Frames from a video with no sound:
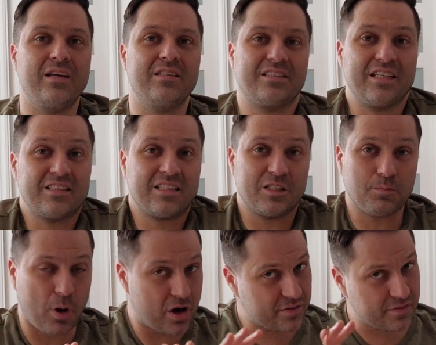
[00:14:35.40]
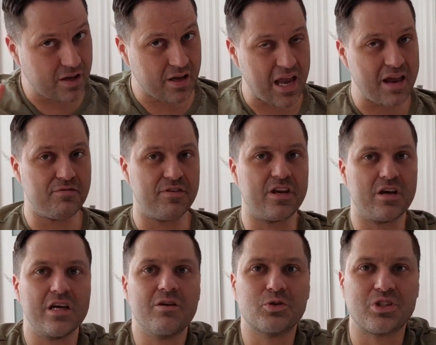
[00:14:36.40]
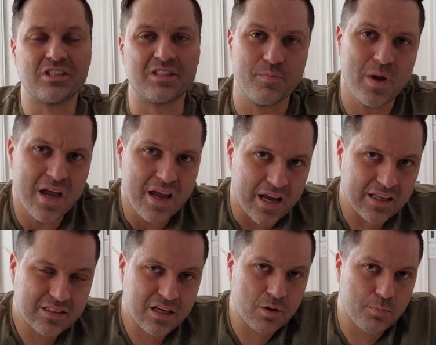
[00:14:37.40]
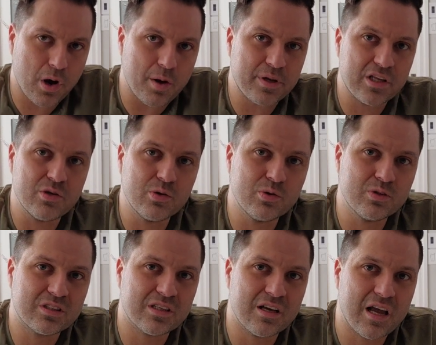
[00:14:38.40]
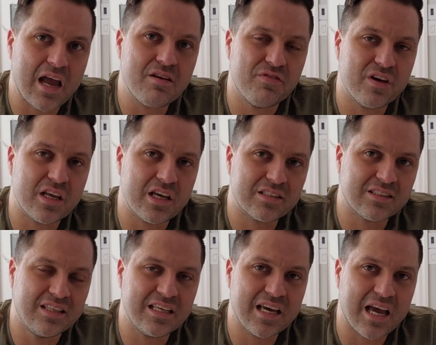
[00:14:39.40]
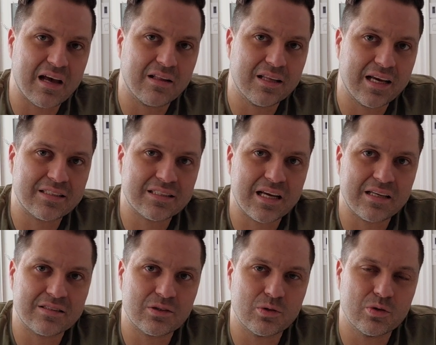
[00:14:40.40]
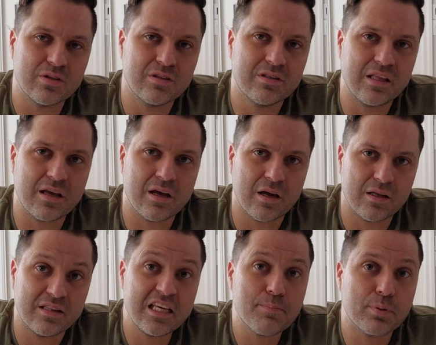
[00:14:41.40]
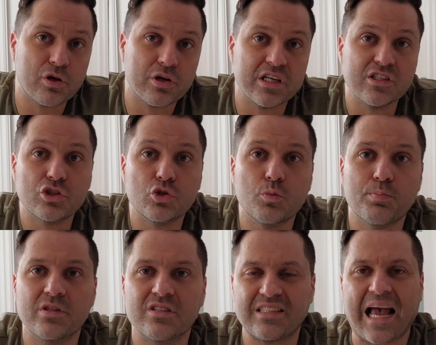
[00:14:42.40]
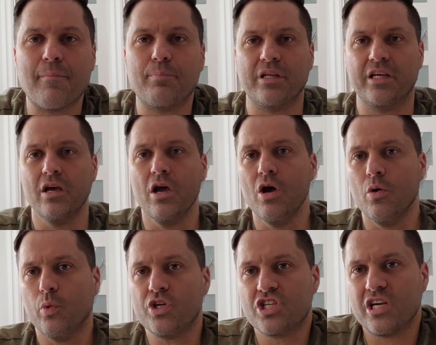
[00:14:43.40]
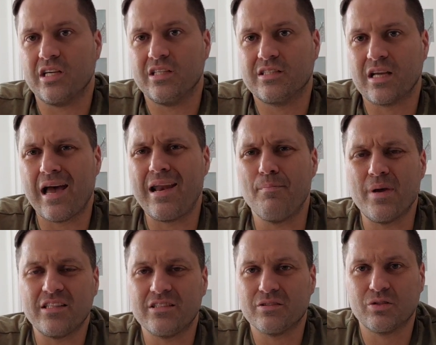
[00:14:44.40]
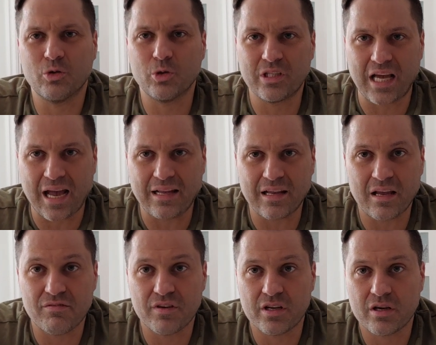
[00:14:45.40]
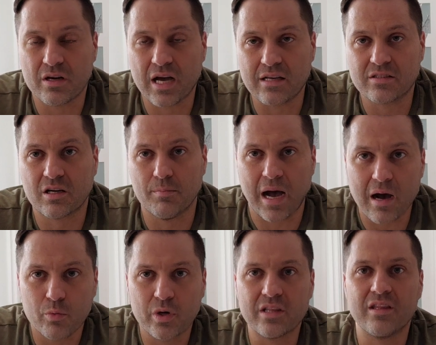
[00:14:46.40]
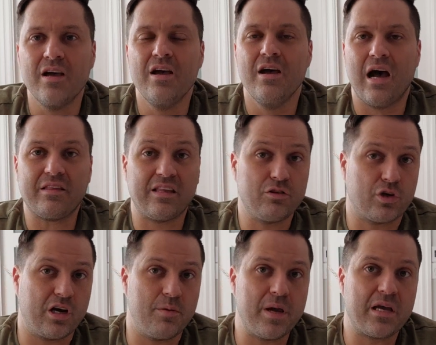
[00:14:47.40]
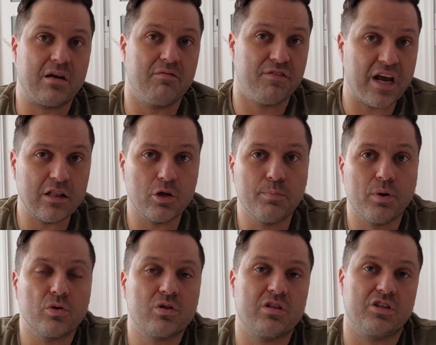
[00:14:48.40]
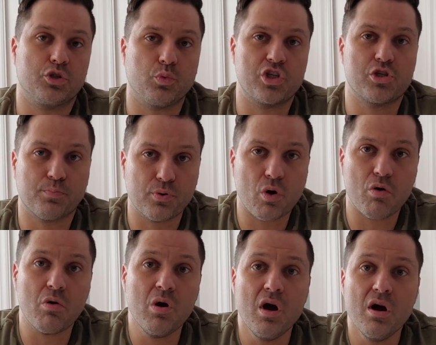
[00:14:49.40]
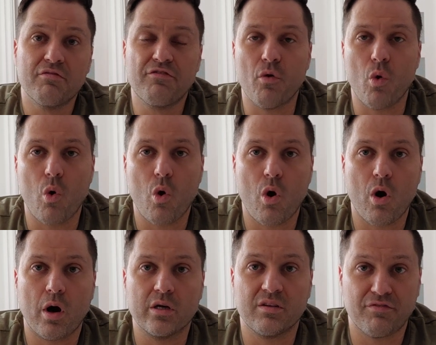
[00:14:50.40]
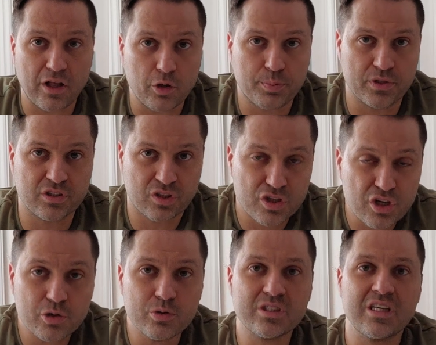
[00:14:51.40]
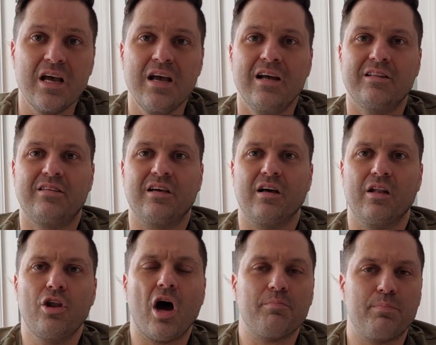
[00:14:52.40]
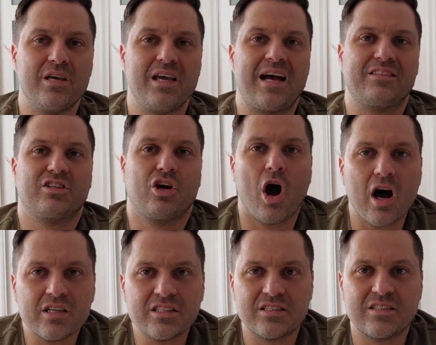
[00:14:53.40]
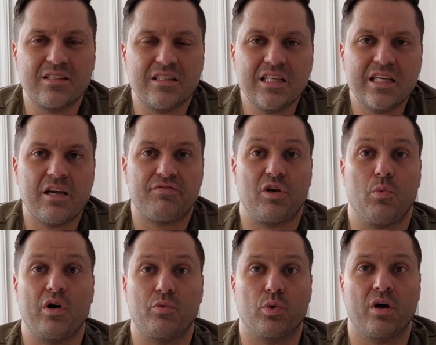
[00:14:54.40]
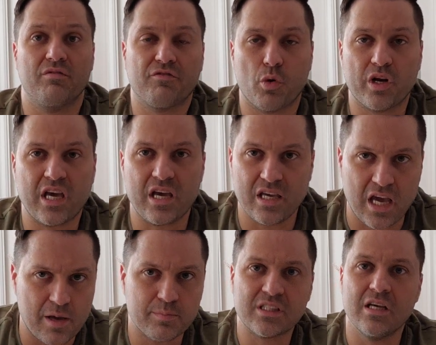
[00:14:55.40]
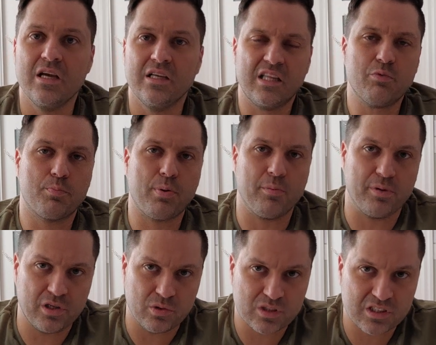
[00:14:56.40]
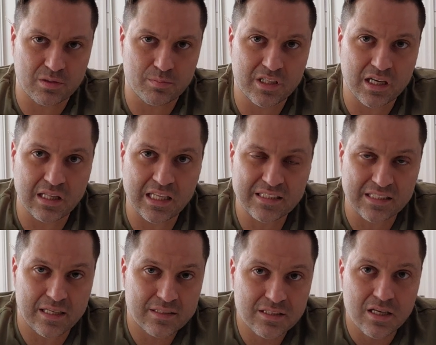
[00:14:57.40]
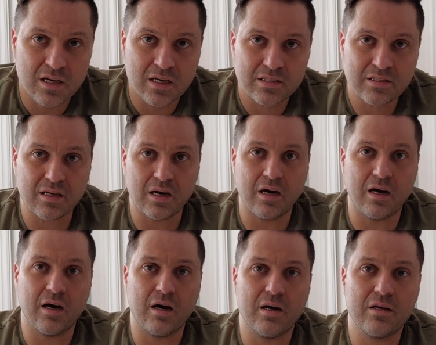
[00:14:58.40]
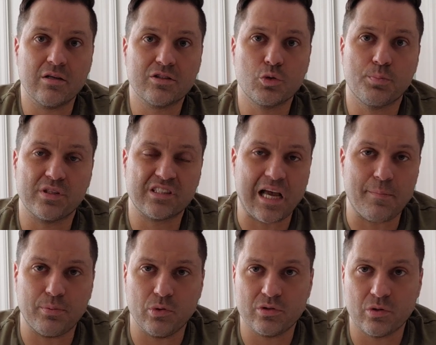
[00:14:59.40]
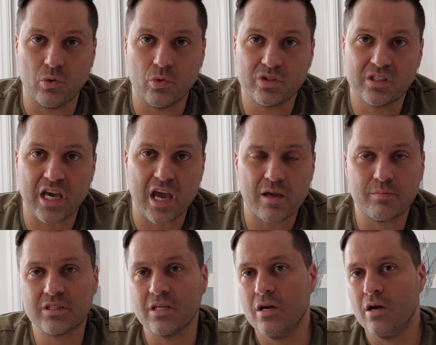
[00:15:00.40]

since it's part of the NVIDIA ecosystem, it's going to probably use NVIDIA's DLSS, so Deep Learning Super Sampling, which is an amazing tool that NVIDIA has come out with. I think they're going to make it available to the Switch Pro for developers to use to not be as costly if they want to run 4K games. They would probably use some DLSS to super sample those games,